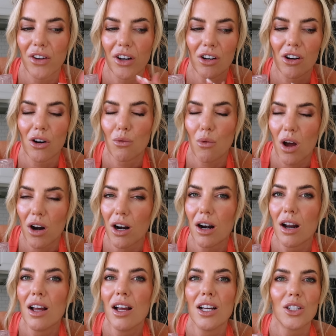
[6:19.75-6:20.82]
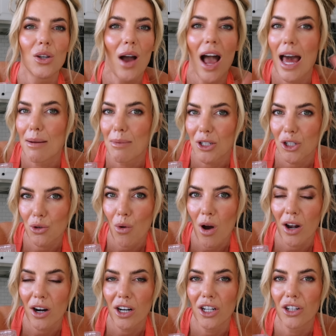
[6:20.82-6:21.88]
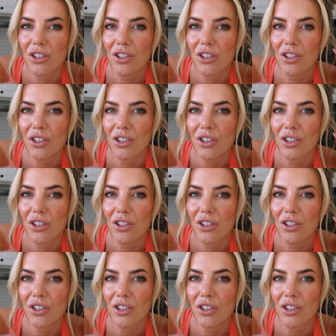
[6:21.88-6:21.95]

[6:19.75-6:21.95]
vinegar and water. So add a bunch of water.